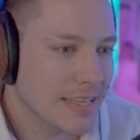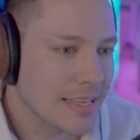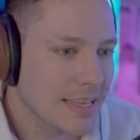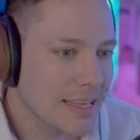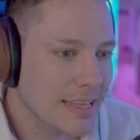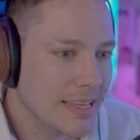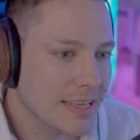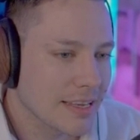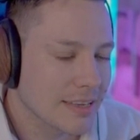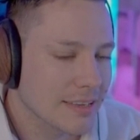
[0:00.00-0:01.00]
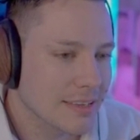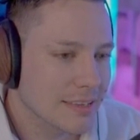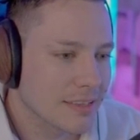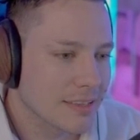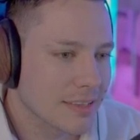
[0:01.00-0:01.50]
E.
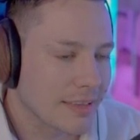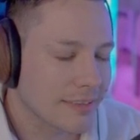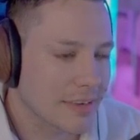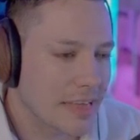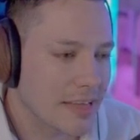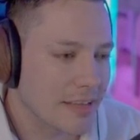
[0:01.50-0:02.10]
That's an. Why e. do you